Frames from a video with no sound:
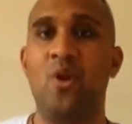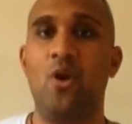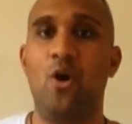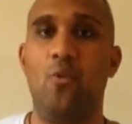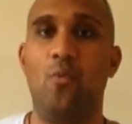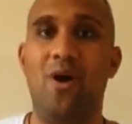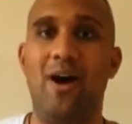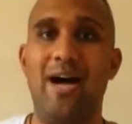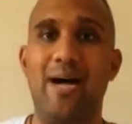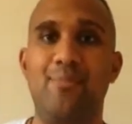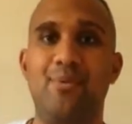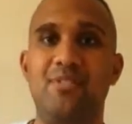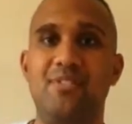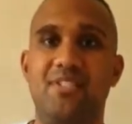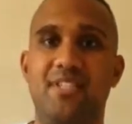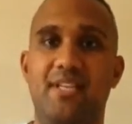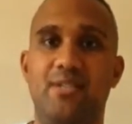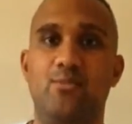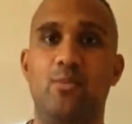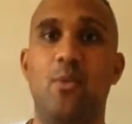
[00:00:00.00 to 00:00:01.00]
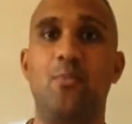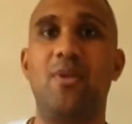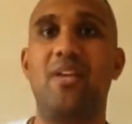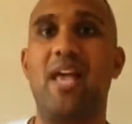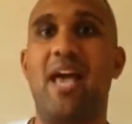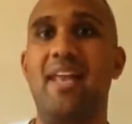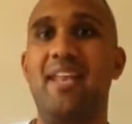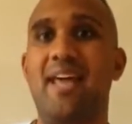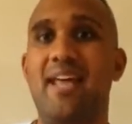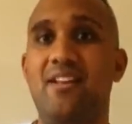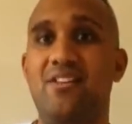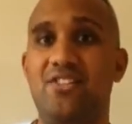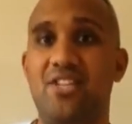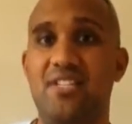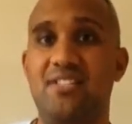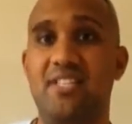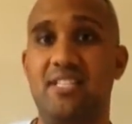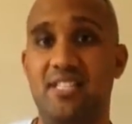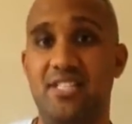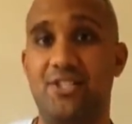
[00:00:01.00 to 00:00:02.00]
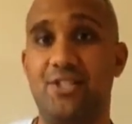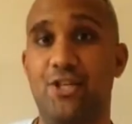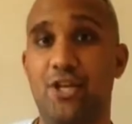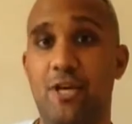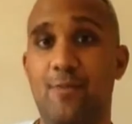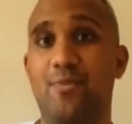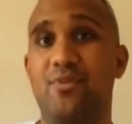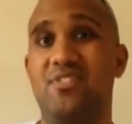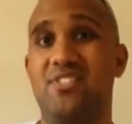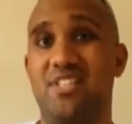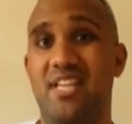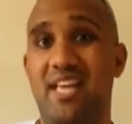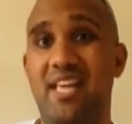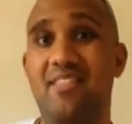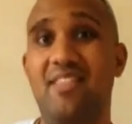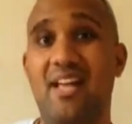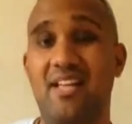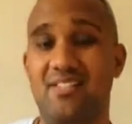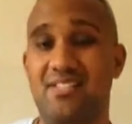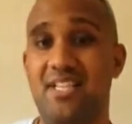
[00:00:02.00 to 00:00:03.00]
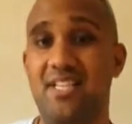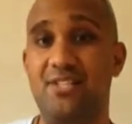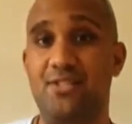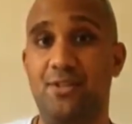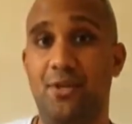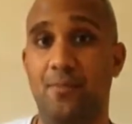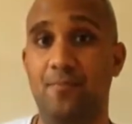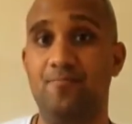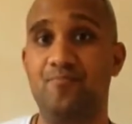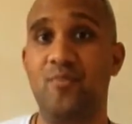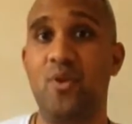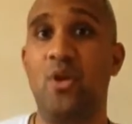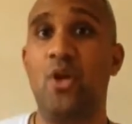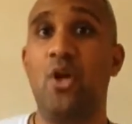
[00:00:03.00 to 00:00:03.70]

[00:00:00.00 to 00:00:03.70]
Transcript: And what happens is when we get an energetic disturbance in that system,